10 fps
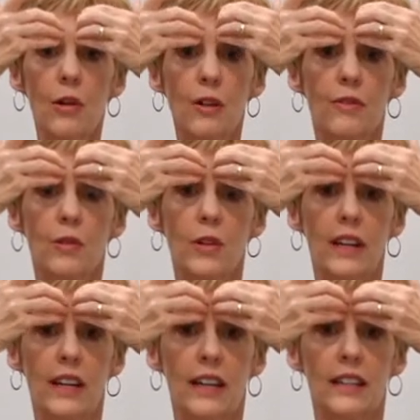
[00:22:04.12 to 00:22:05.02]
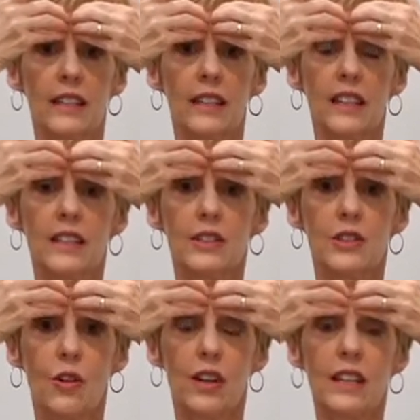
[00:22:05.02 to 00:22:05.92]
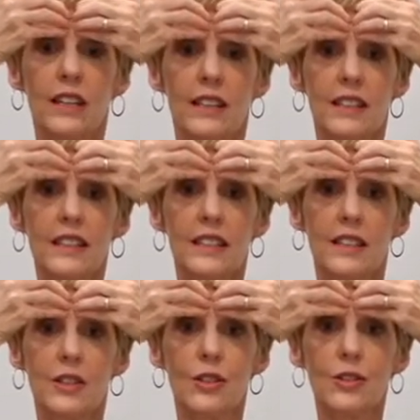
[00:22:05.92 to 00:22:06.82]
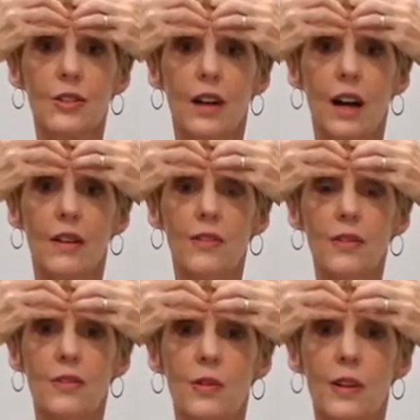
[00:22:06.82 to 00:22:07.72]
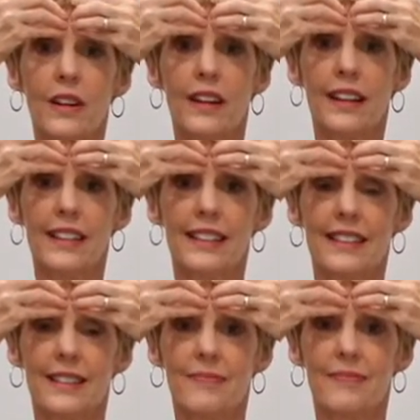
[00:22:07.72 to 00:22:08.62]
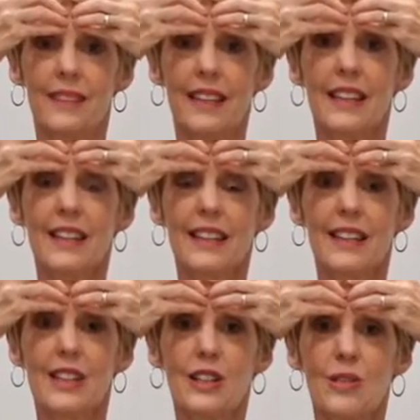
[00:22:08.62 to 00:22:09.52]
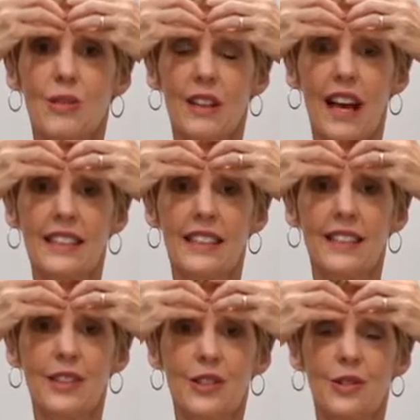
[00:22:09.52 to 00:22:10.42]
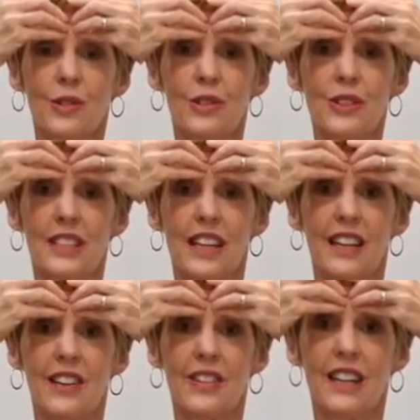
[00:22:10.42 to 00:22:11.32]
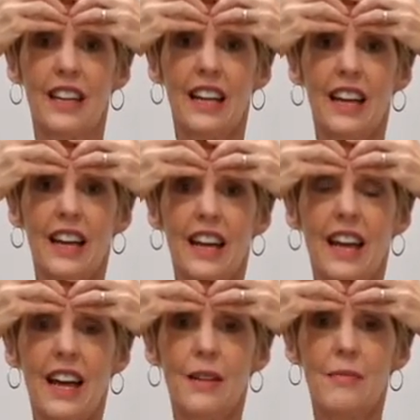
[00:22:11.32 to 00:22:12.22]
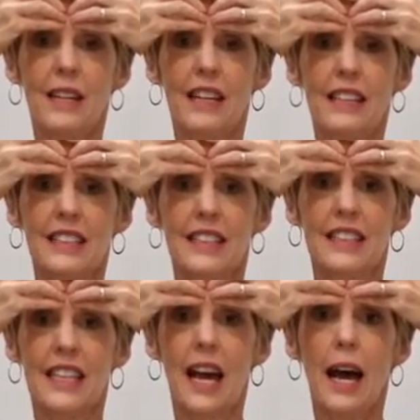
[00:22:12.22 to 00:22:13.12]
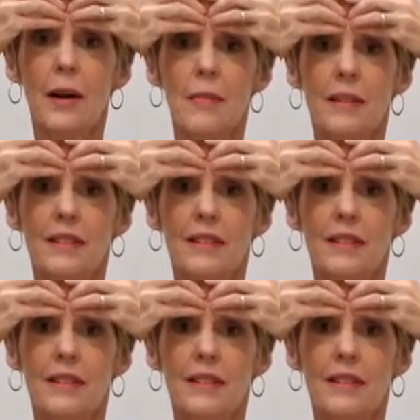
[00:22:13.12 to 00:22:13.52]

our forehead, starting in the center of the forehead, relaxing the shoulders down, and begin to tap.